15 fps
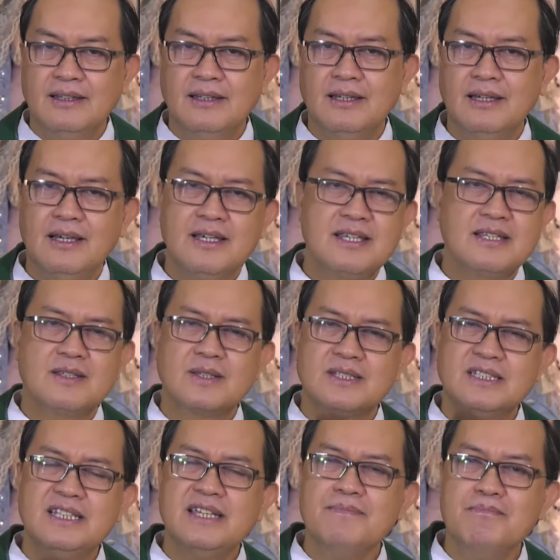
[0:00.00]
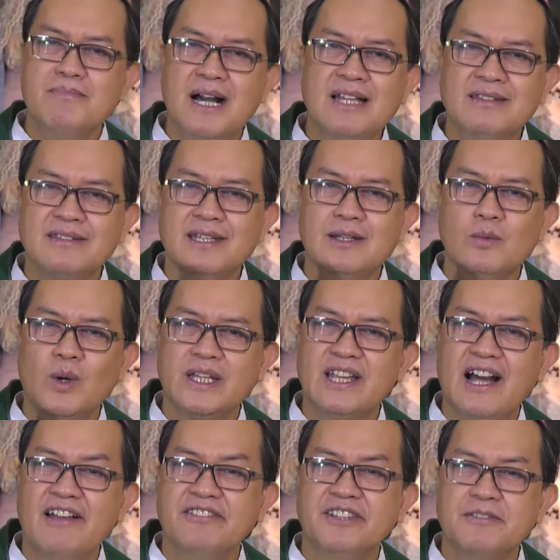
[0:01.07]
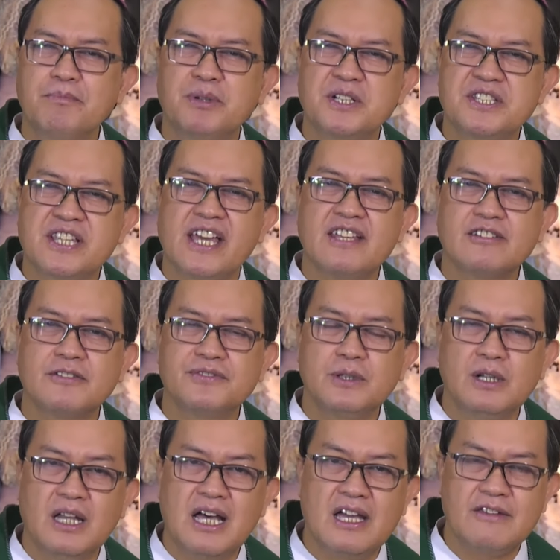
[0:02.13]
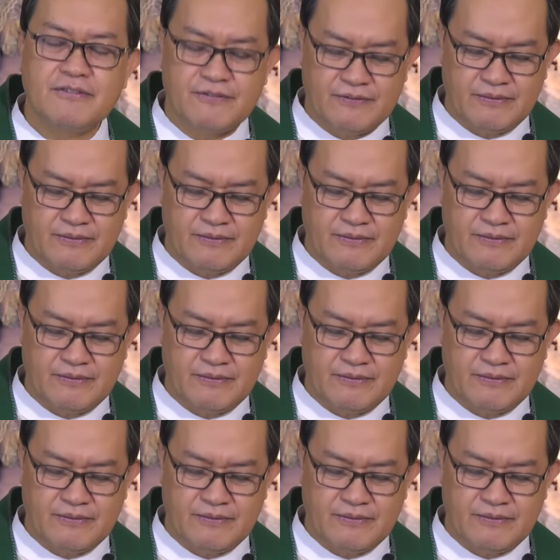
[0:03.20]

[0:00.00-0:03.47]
He is demanding 100% of your life.